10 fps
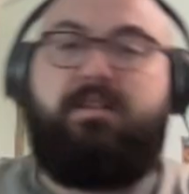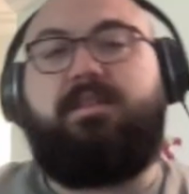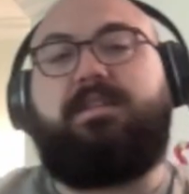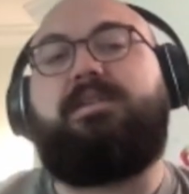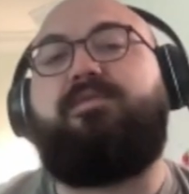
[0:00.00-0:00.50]

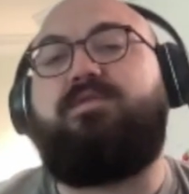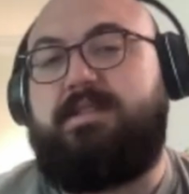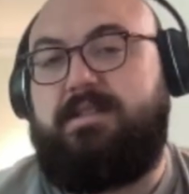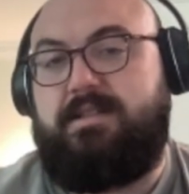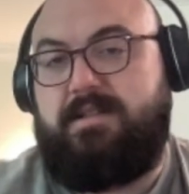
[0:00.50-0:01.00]
the
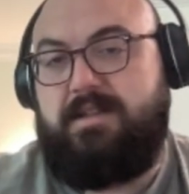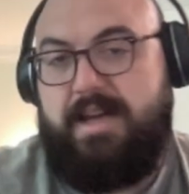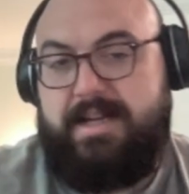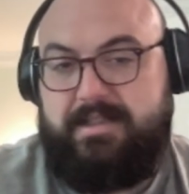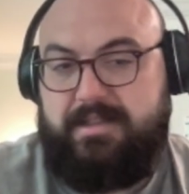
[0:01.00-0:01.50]
differences in
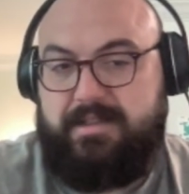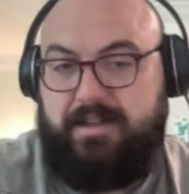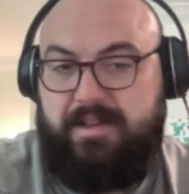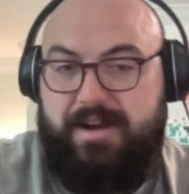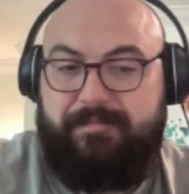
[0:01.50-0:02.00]

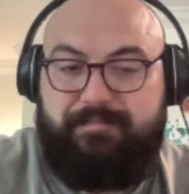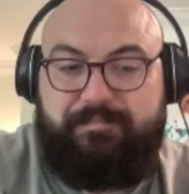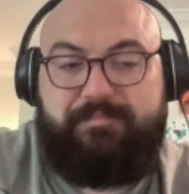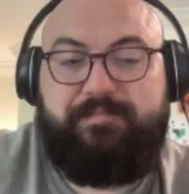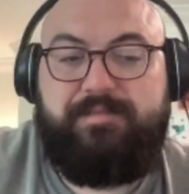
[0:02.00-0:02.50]
elasticity there.
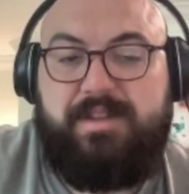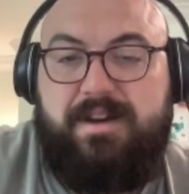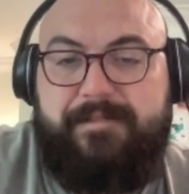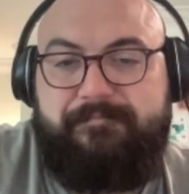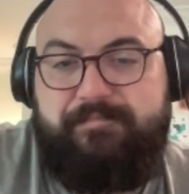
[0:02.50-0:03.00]
Okay.